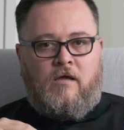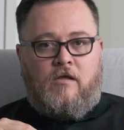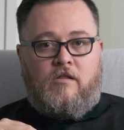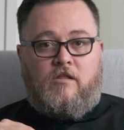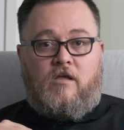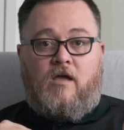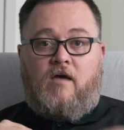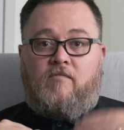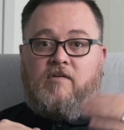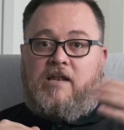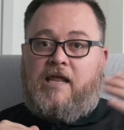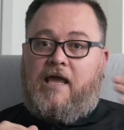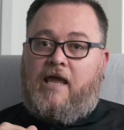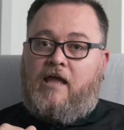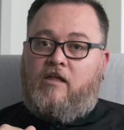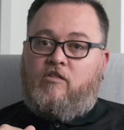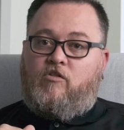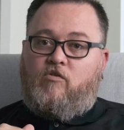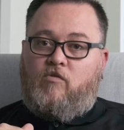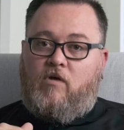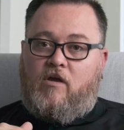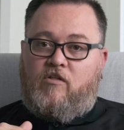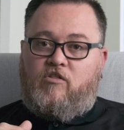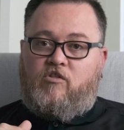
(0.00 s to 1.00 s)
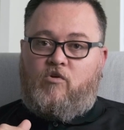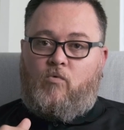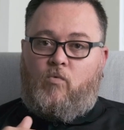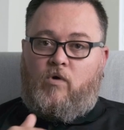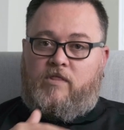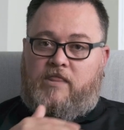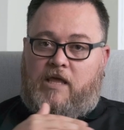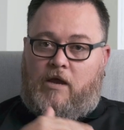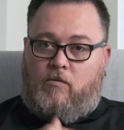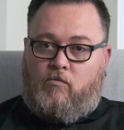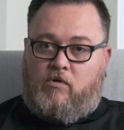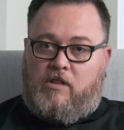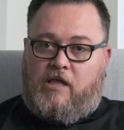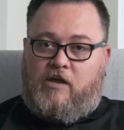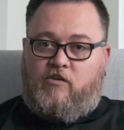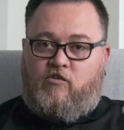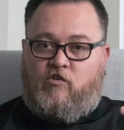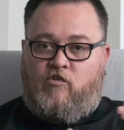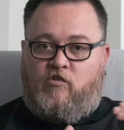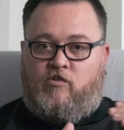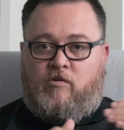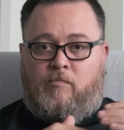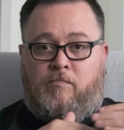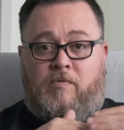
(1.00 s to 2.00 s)
Do you have an answer as to what that
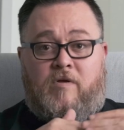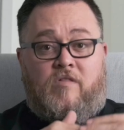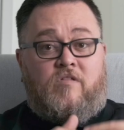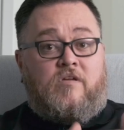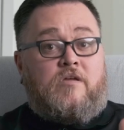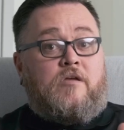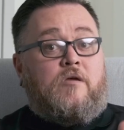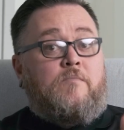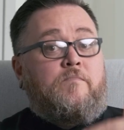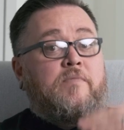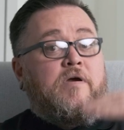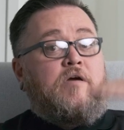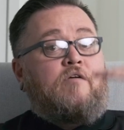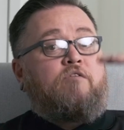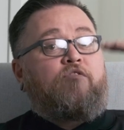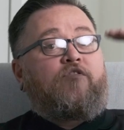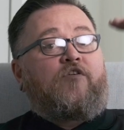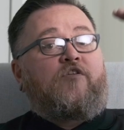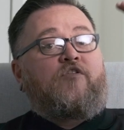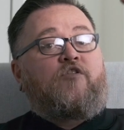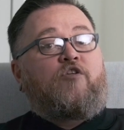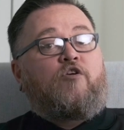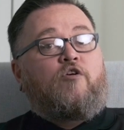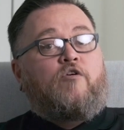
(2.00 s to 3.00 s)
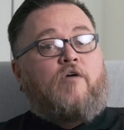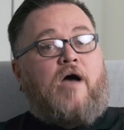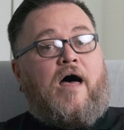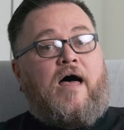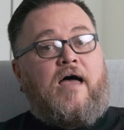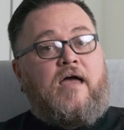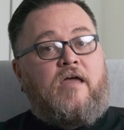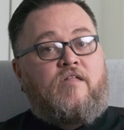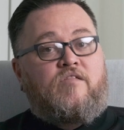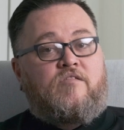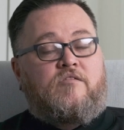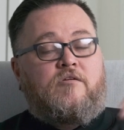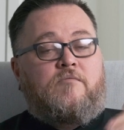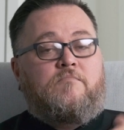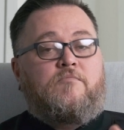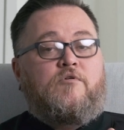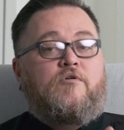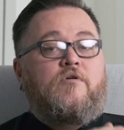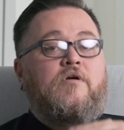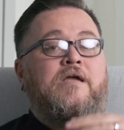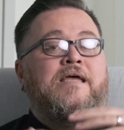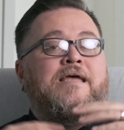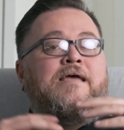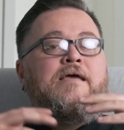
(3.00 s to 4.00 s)
relationship is in comparison to your highest
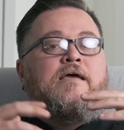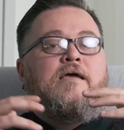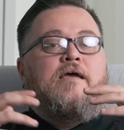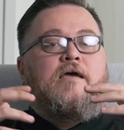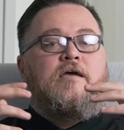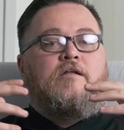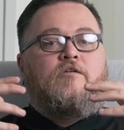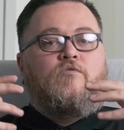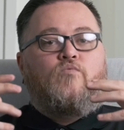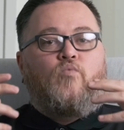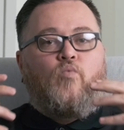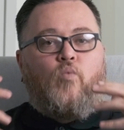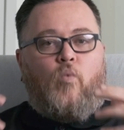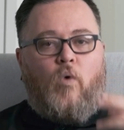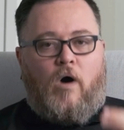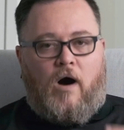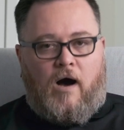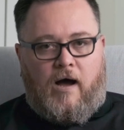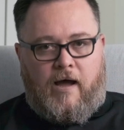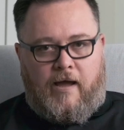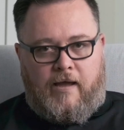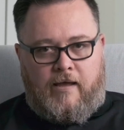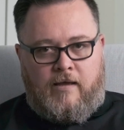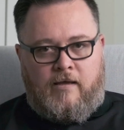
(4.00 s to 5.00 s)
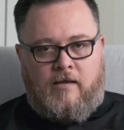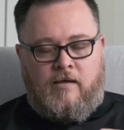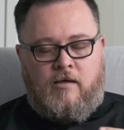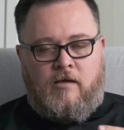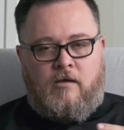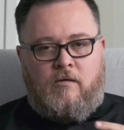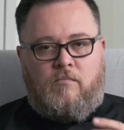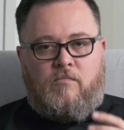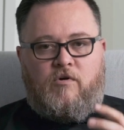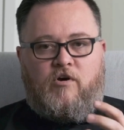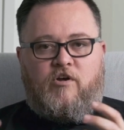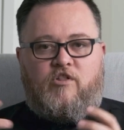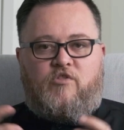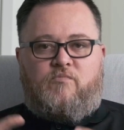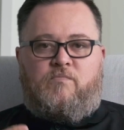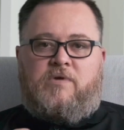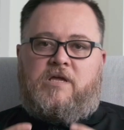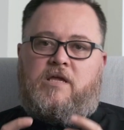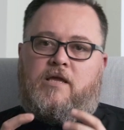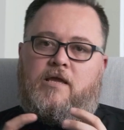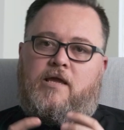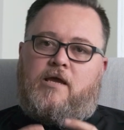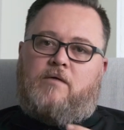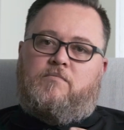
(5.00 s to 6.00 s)
number and why? Because
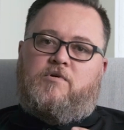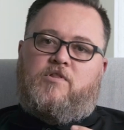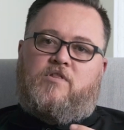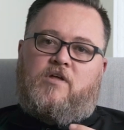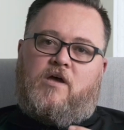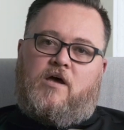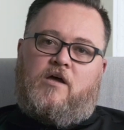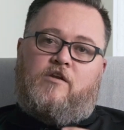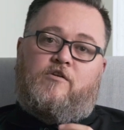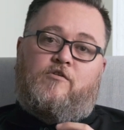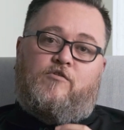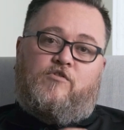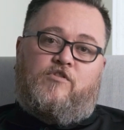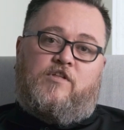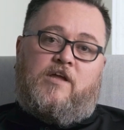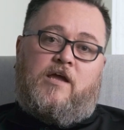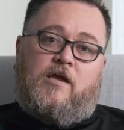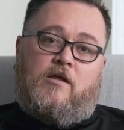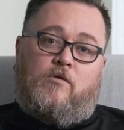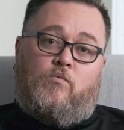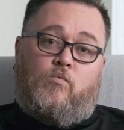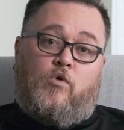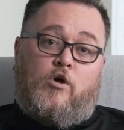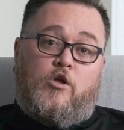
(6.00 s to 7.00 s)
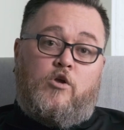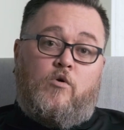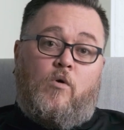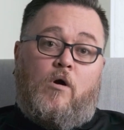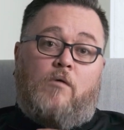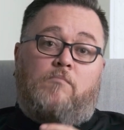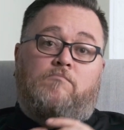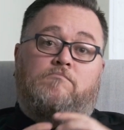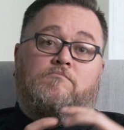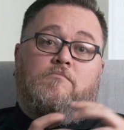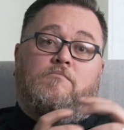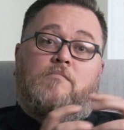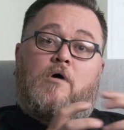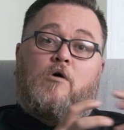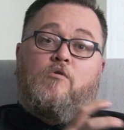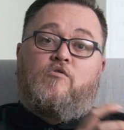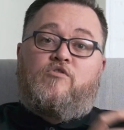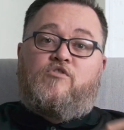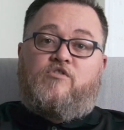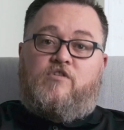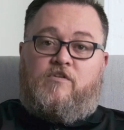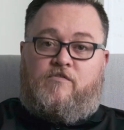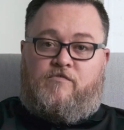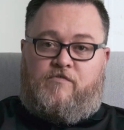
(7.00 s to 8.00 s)
being able to understand what you are
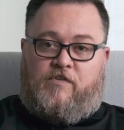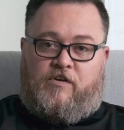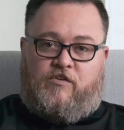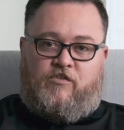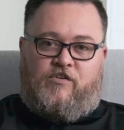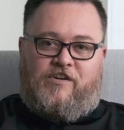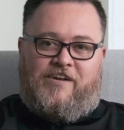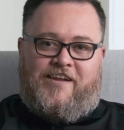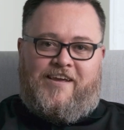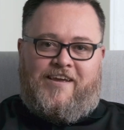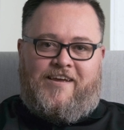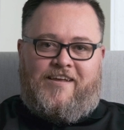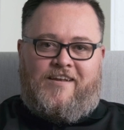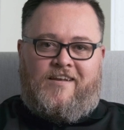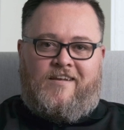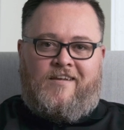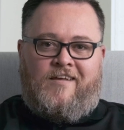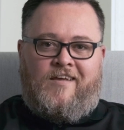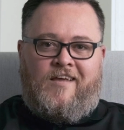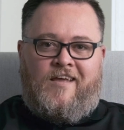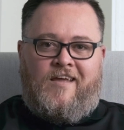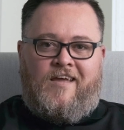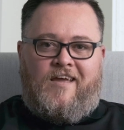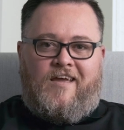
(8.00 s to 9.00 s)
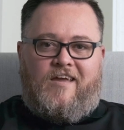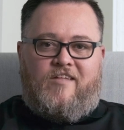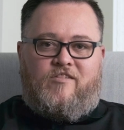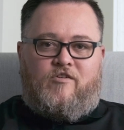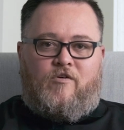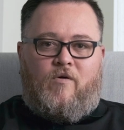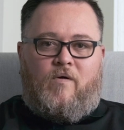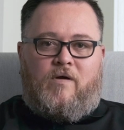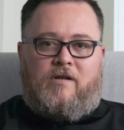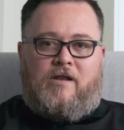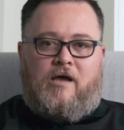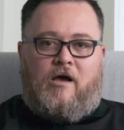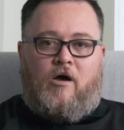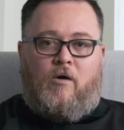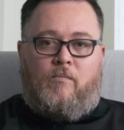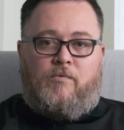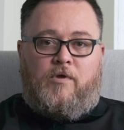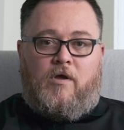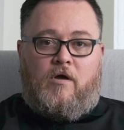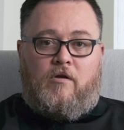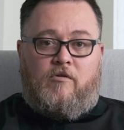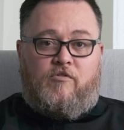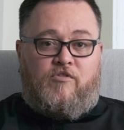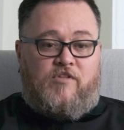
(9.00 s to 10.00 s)
most efficient in is going to
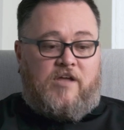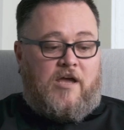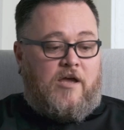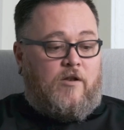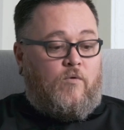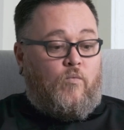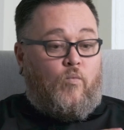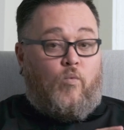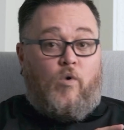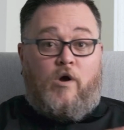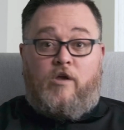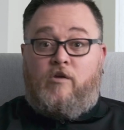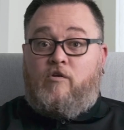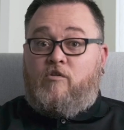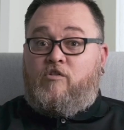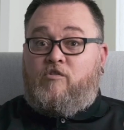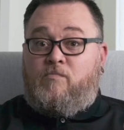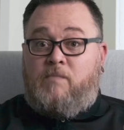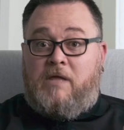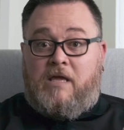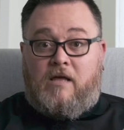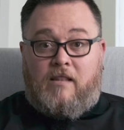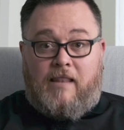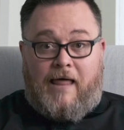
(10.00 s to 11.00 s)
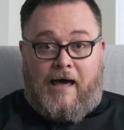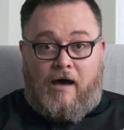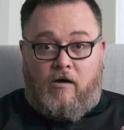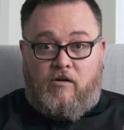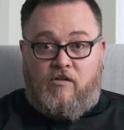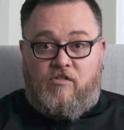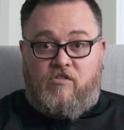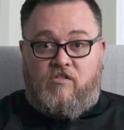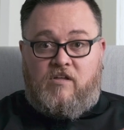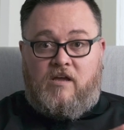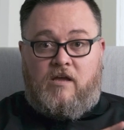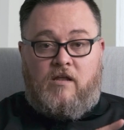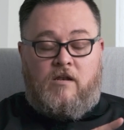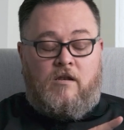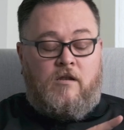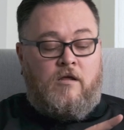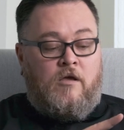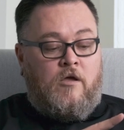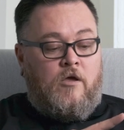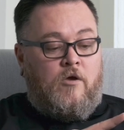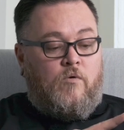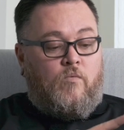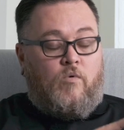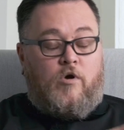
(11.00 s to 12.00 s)
help you understand what you speak loudest in,
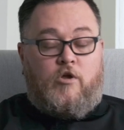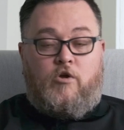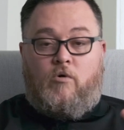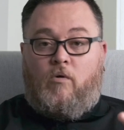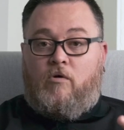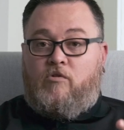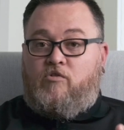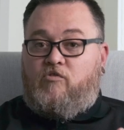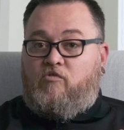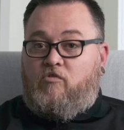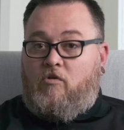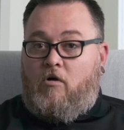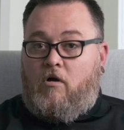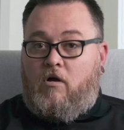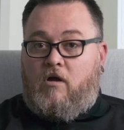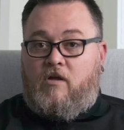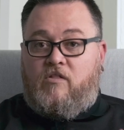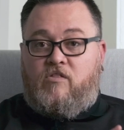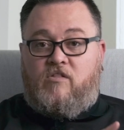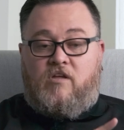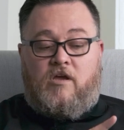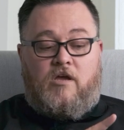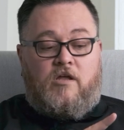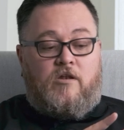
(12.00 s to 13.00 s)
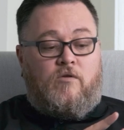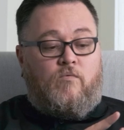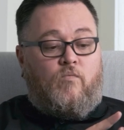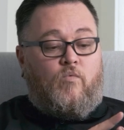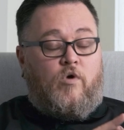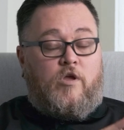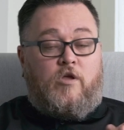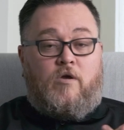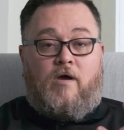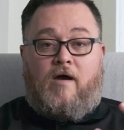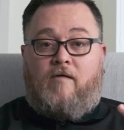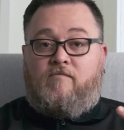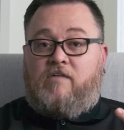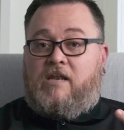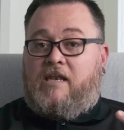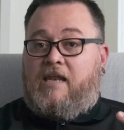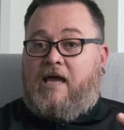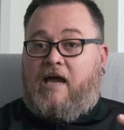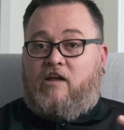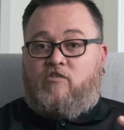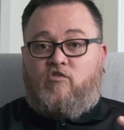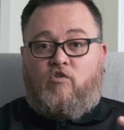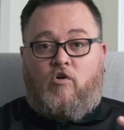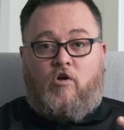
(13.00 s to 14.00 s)
what you are strongest in, what you have a
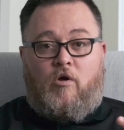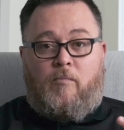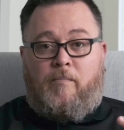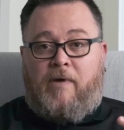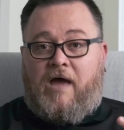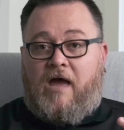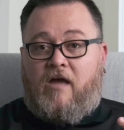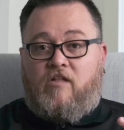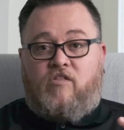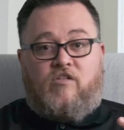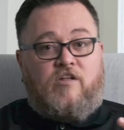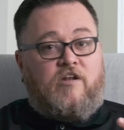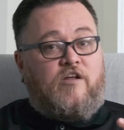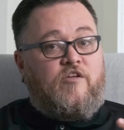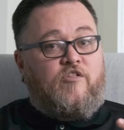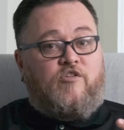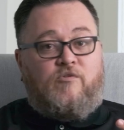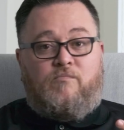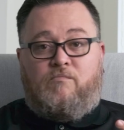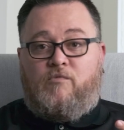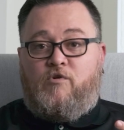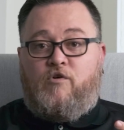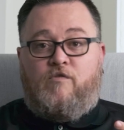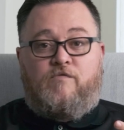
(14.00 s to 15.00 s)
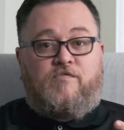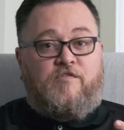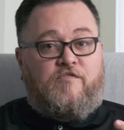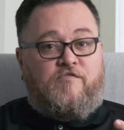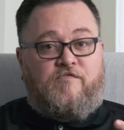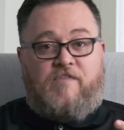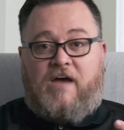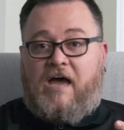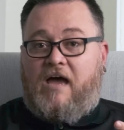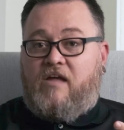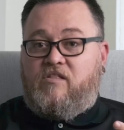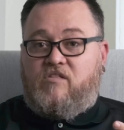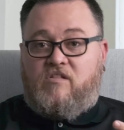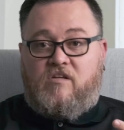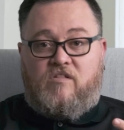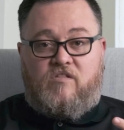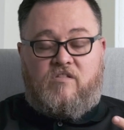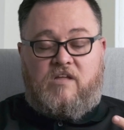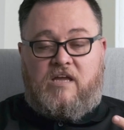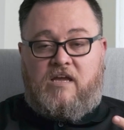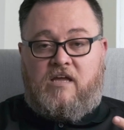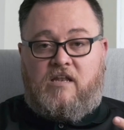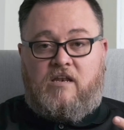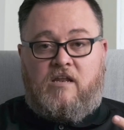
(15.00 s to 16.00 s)
natural capacity to move the
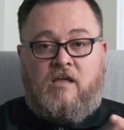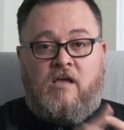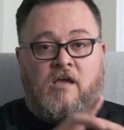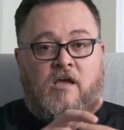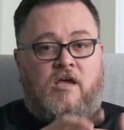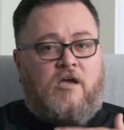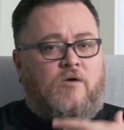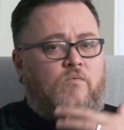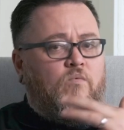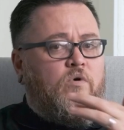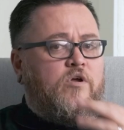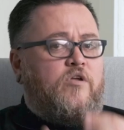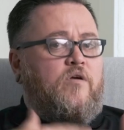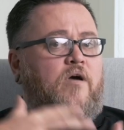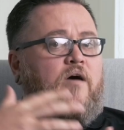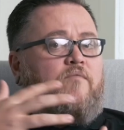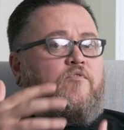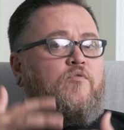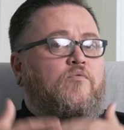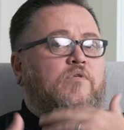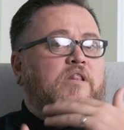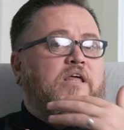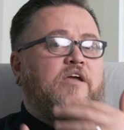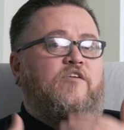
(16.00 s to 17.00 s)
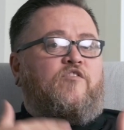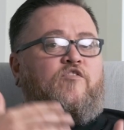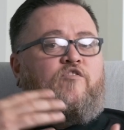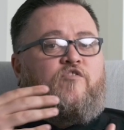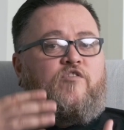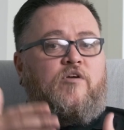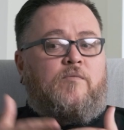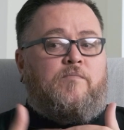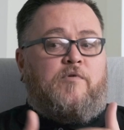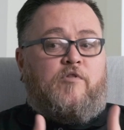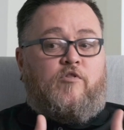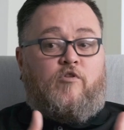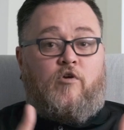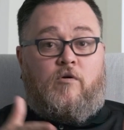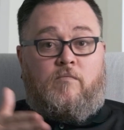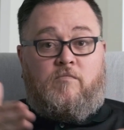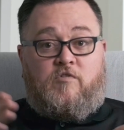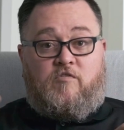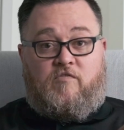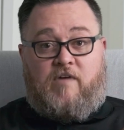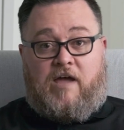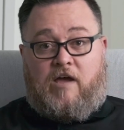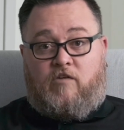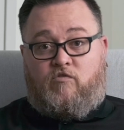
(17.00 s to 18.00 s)
fastest in, and what you have a relationship in
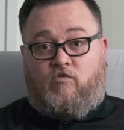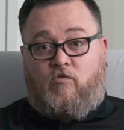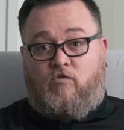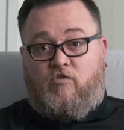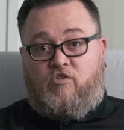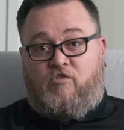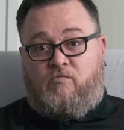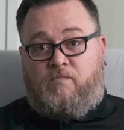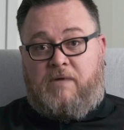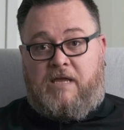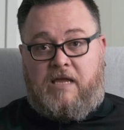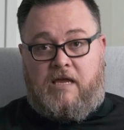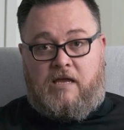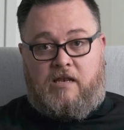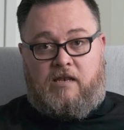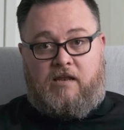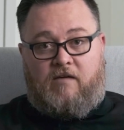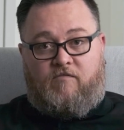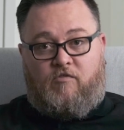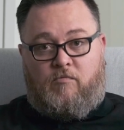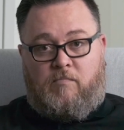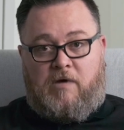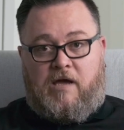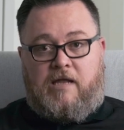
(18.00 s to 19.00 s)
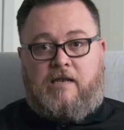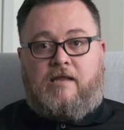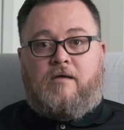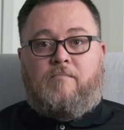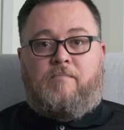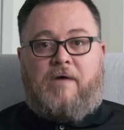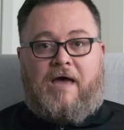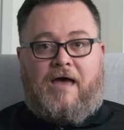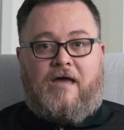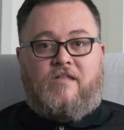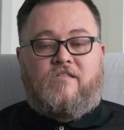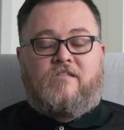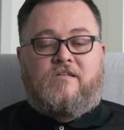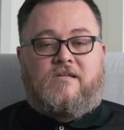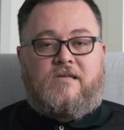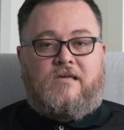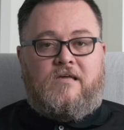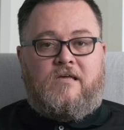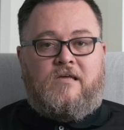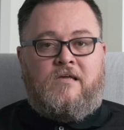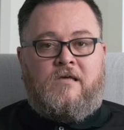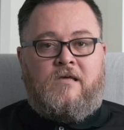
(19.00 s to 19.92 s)
terms of actual speed, never mind capacity.